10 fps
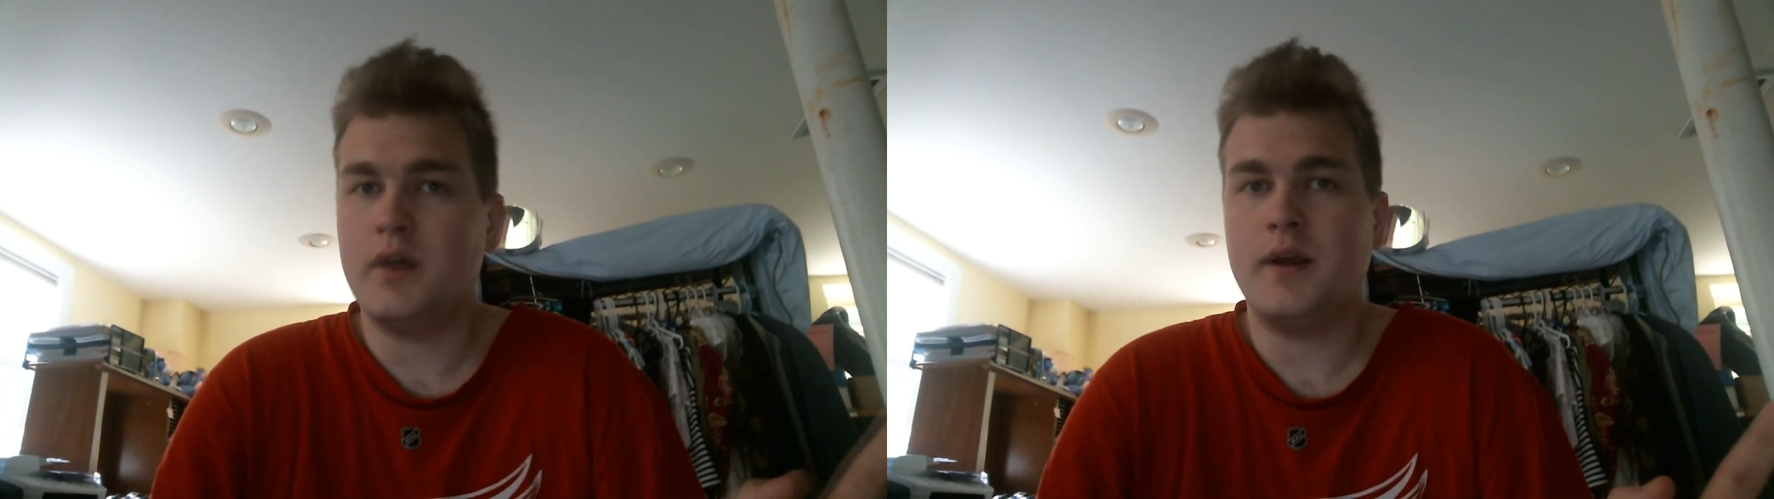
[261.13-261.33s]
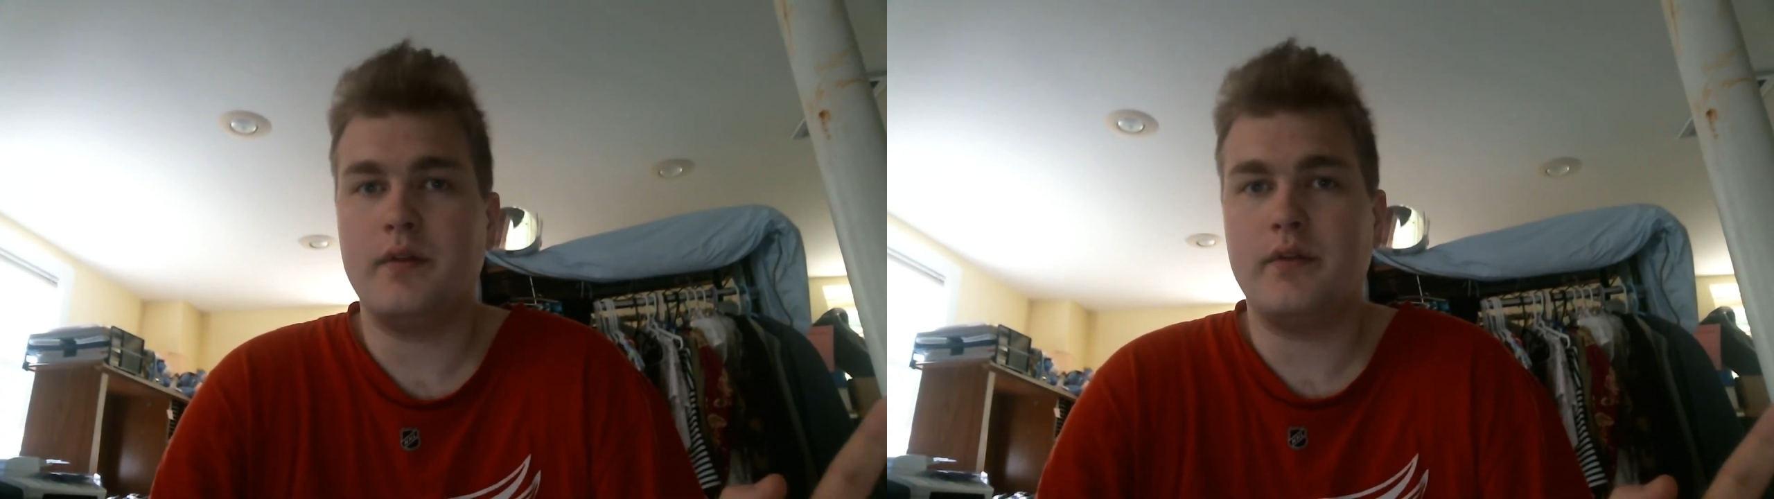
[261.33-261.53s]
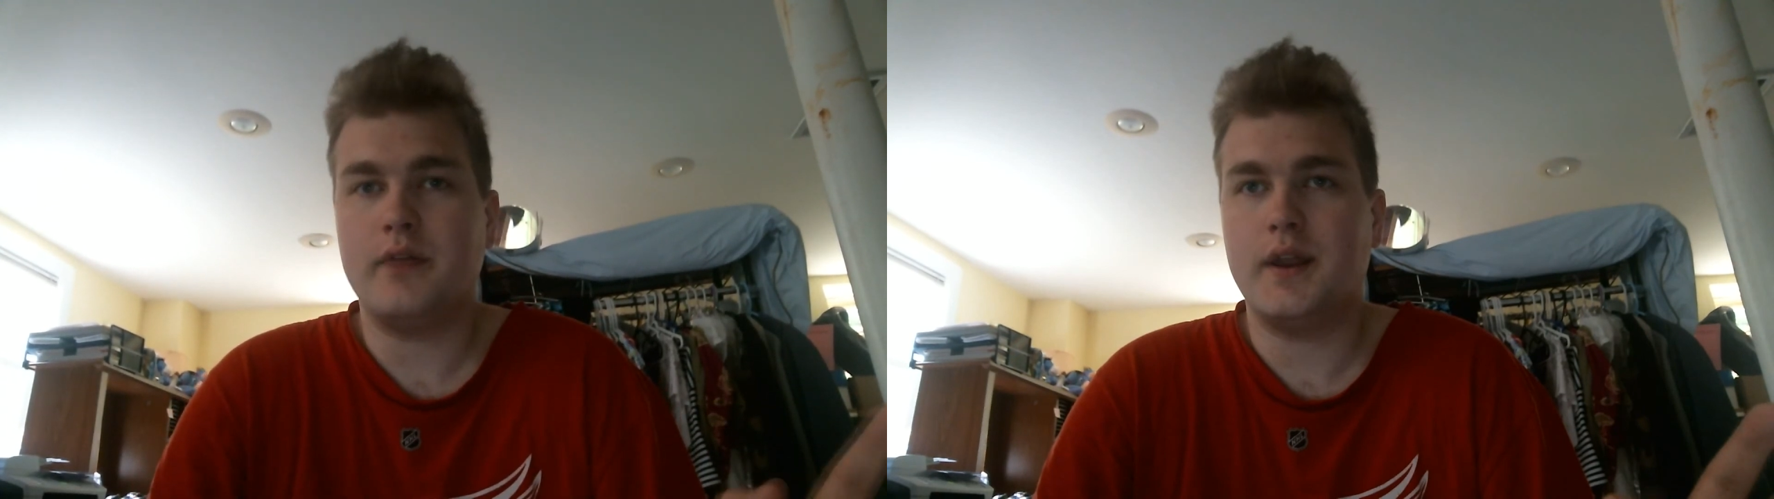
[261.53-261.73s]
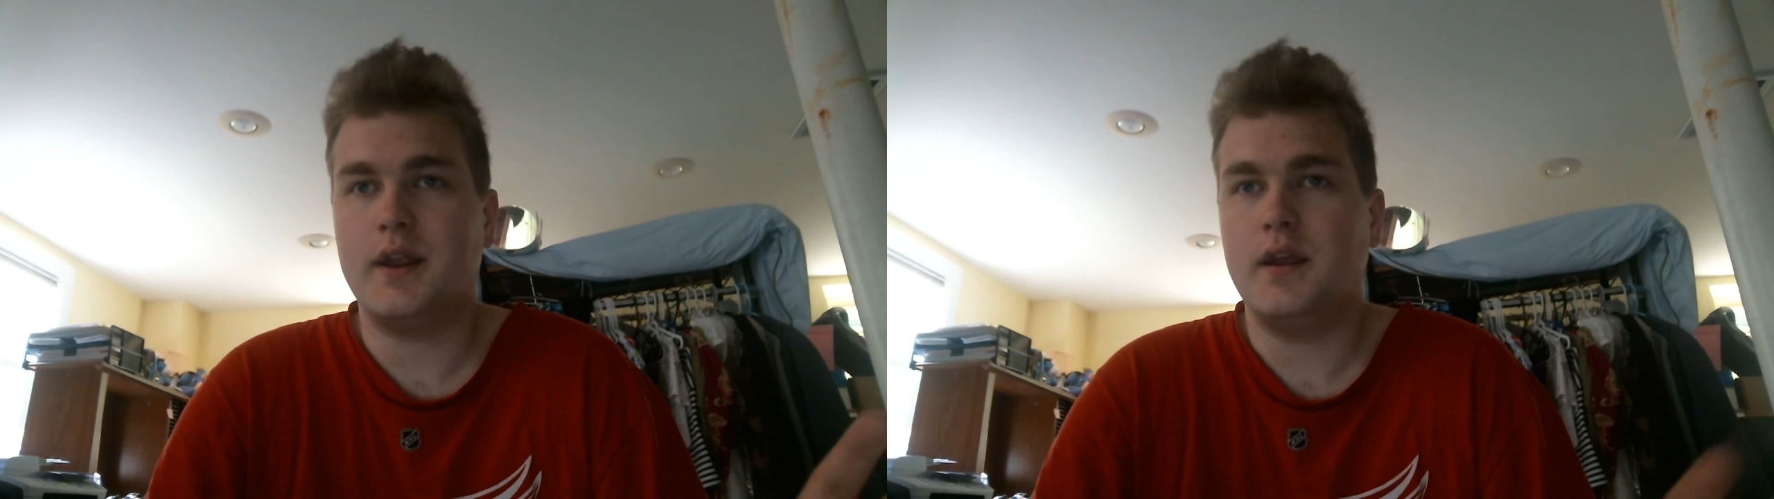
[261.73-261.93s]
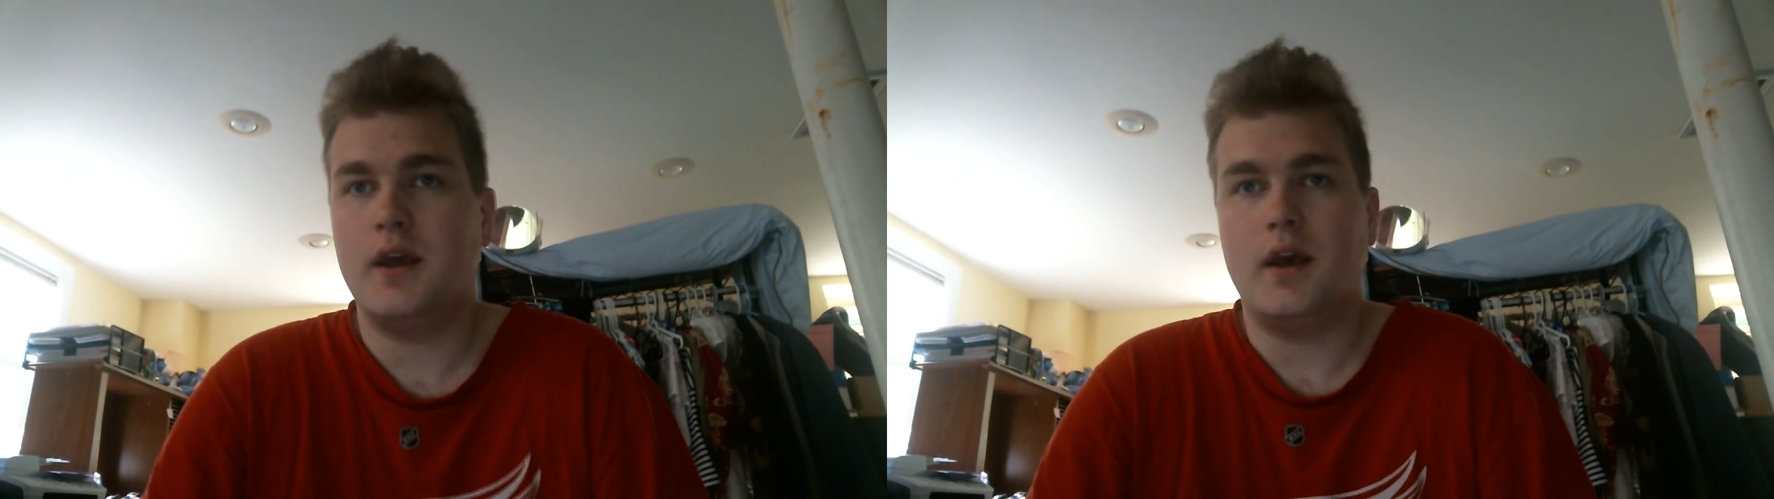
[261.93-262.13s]
around the
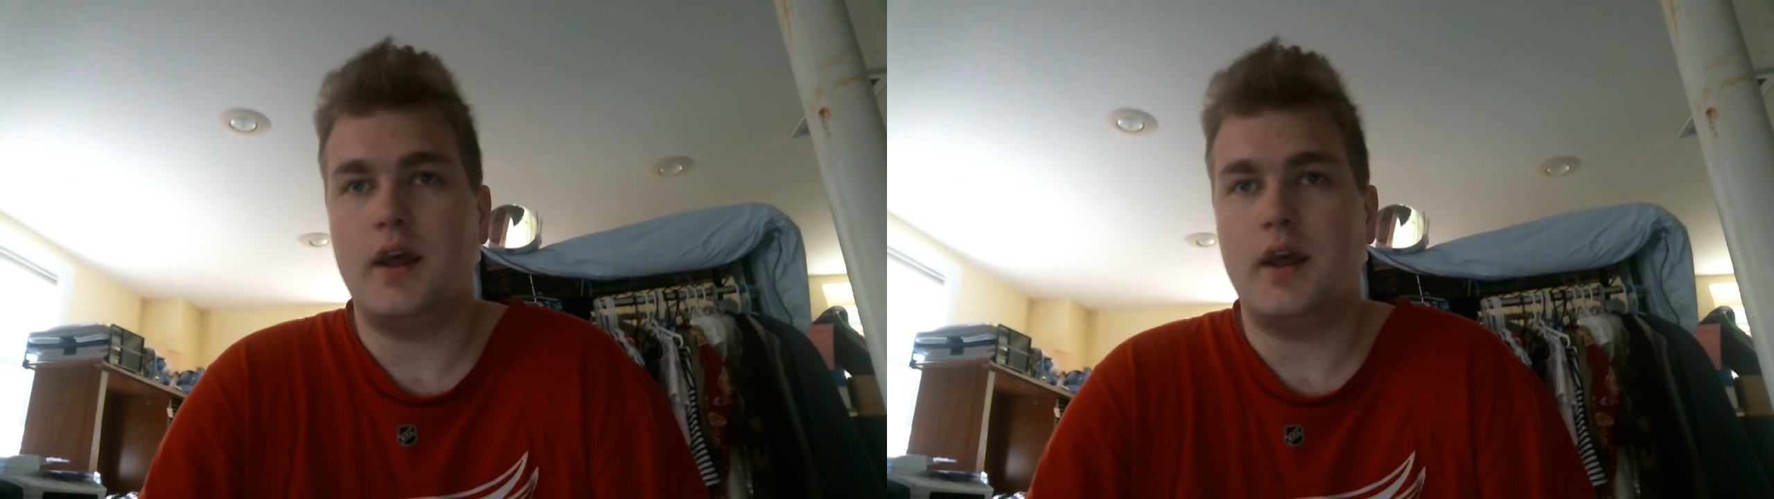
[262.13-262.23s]
city,